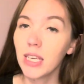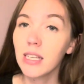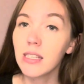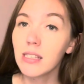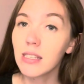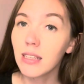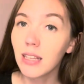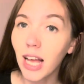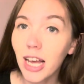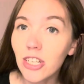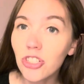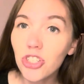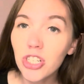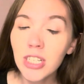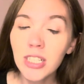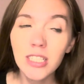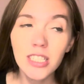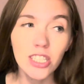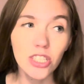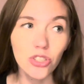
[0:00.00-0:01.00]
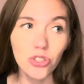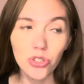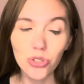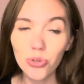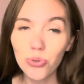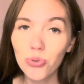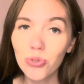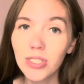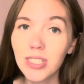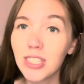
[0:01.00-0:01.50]
Its legend is
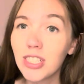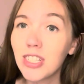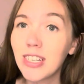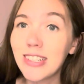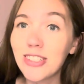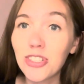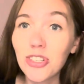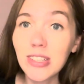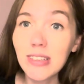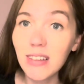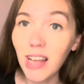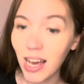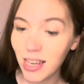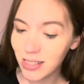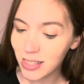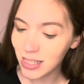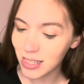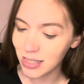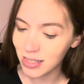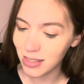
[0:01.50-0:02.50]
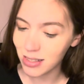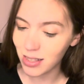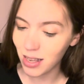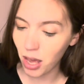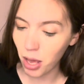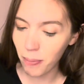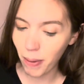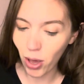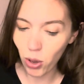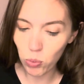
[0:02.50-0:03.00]
used to teach lessons
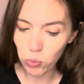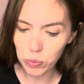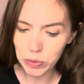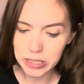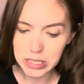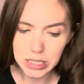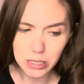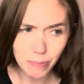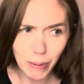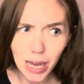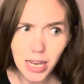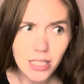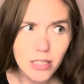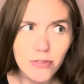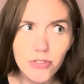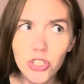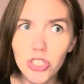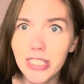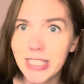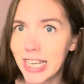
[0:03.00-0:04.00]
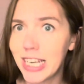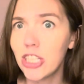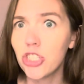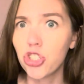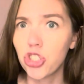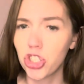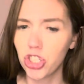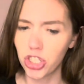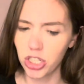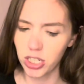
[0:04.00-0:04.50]
about respect for
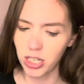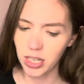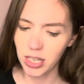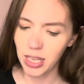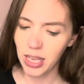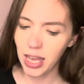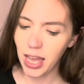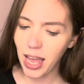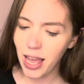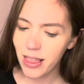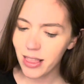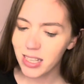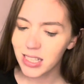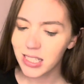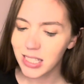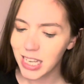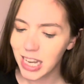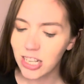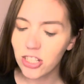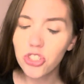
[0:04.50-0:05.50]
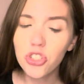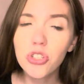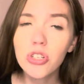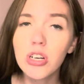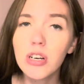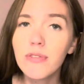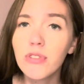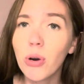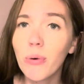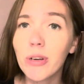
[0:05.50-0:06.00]
nature and the danger
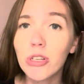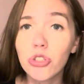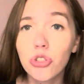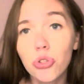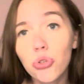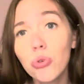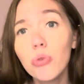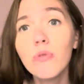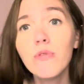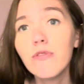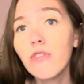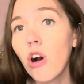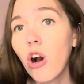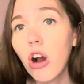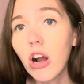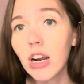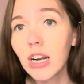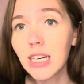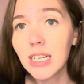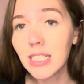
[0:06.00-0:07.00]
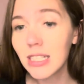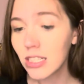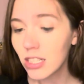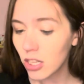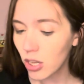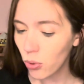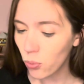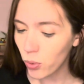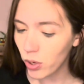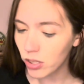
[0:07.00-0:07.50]
of going too far into
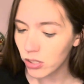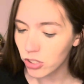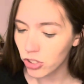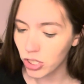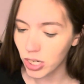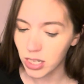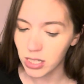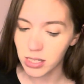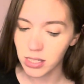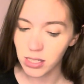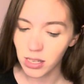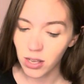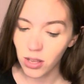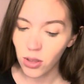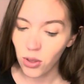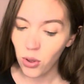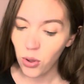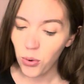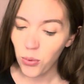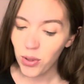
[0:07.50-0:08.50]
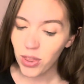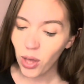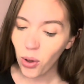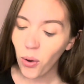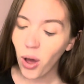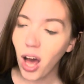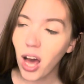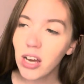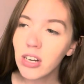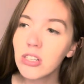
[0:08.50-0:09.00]
the wilderness
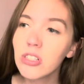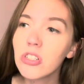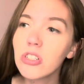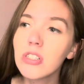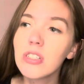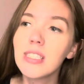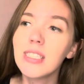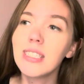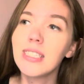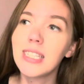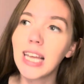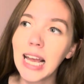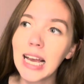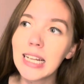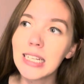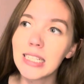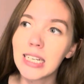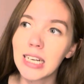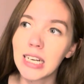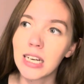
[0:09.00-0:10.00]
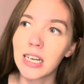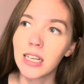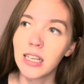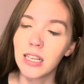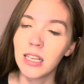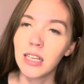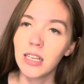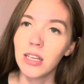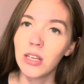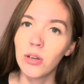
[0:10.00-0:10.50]
without understanding
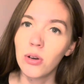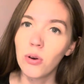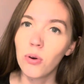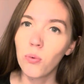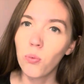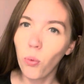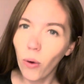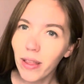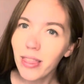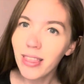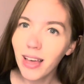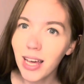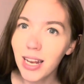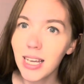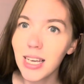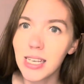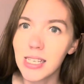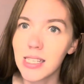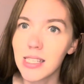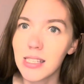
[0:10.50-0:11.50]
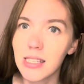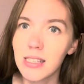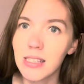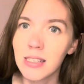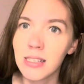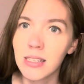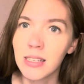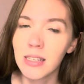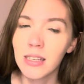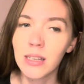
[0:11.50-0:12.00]
what that is,
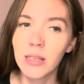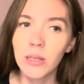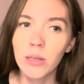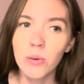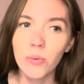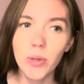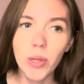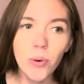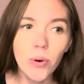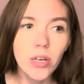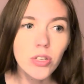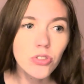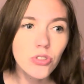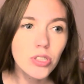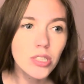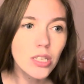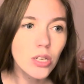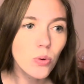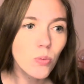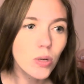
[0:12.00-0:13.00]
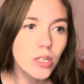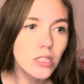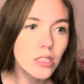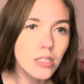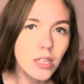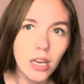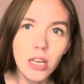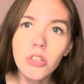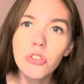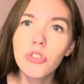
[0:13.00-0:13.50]
without understanding what
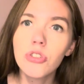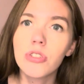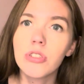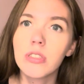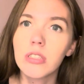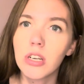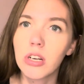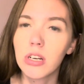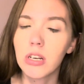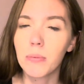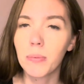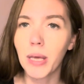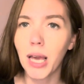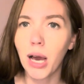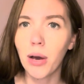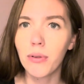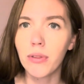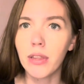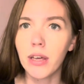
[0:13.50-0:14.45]
dangers there could be out